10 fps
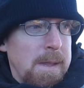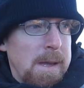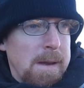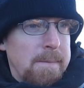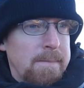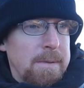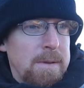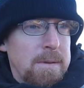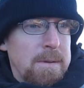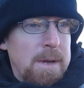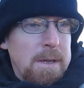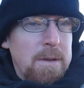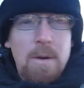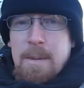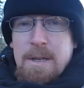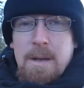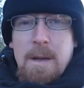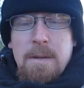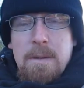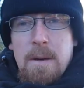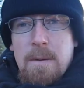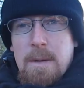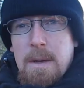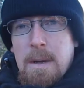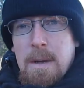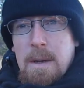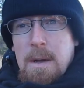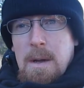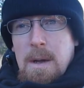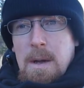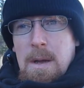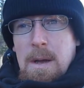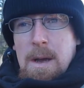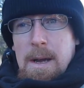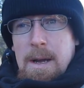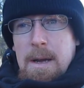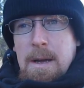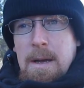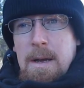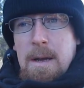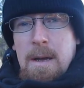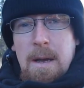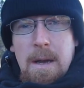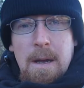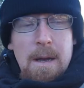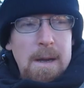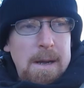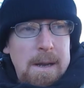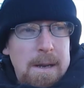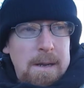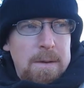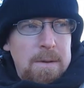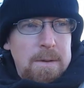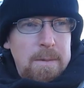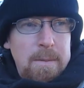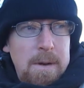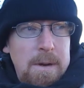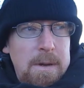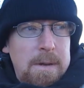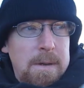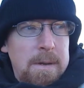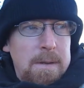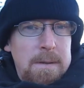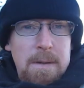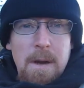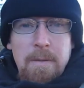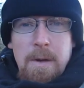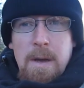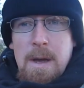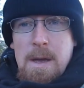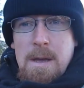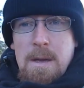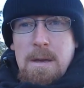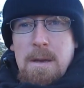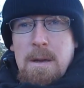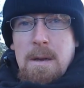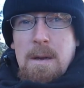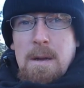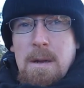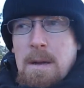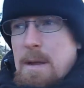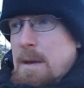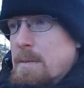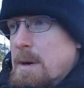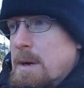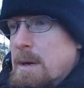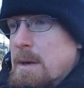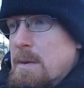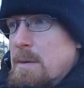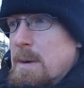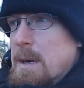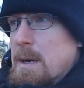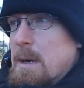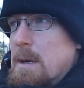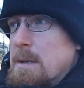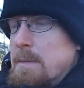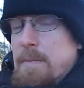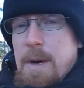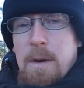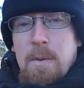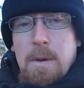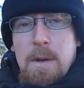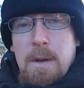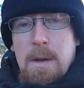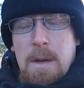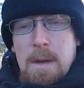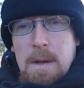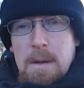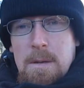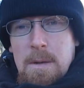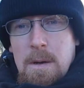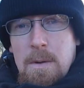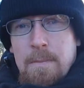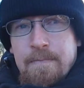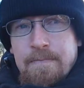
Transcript: yeah, checked all my sets, so I gotta, I gotta do some running and stuff today, and then I think we're gonna go uh, cut some firewood, so,